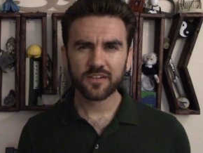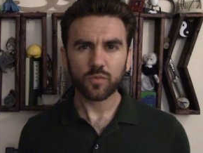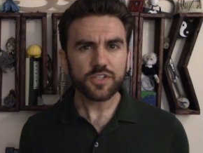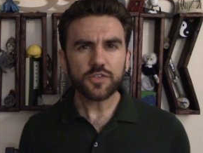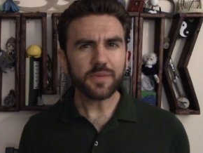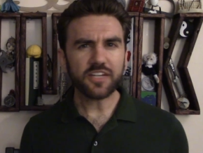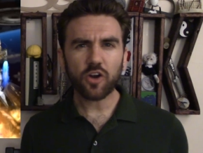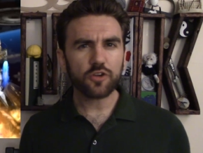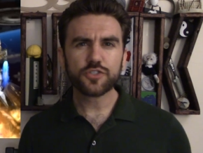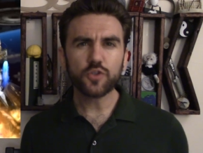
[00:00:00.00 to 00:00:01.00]
What do you mean
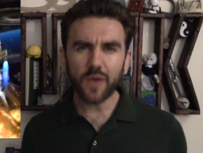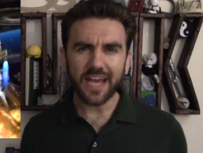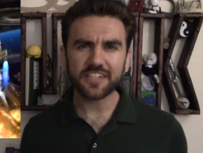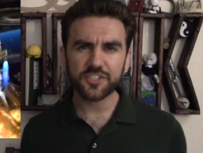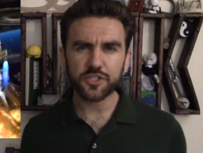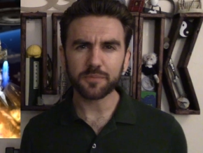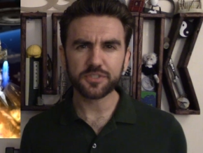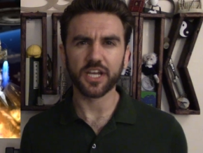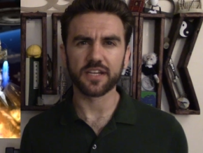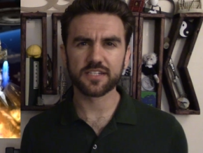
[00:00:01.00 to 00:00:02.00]
R2 has jump
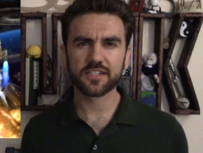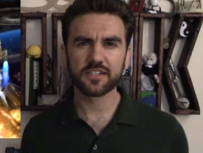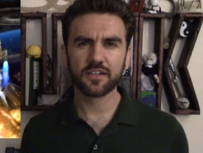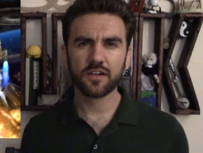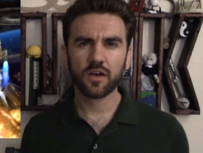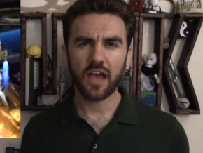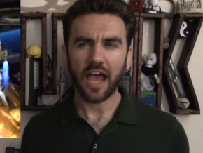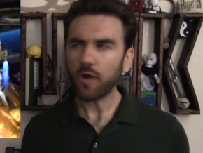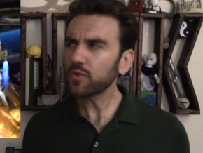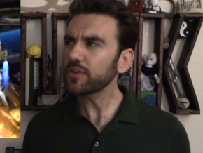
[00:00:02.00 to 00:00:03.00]
jets?
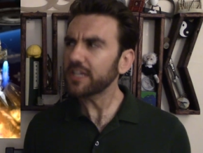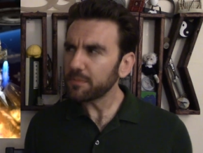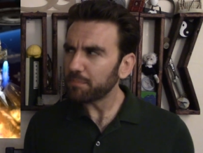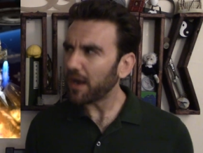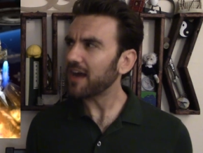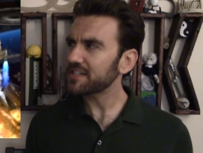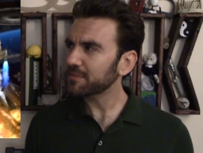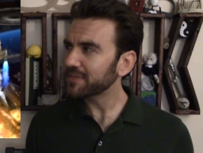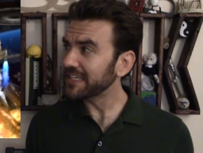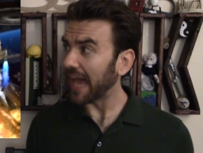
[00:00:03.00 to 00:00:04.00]
How could he
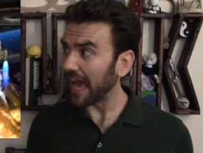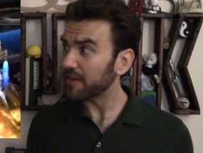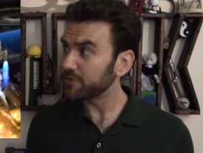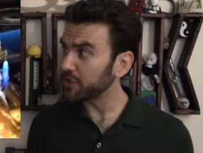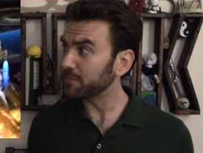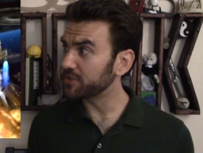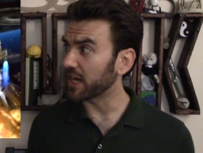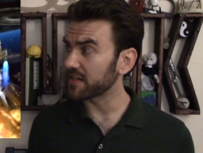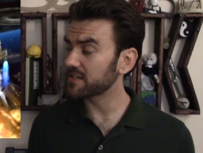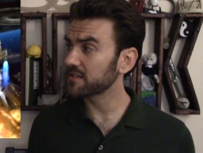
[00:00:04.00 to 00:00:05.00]
possibly have jump
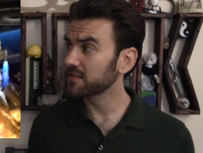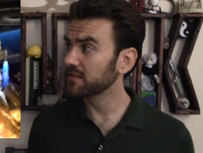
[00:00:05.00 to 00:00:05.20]
jets?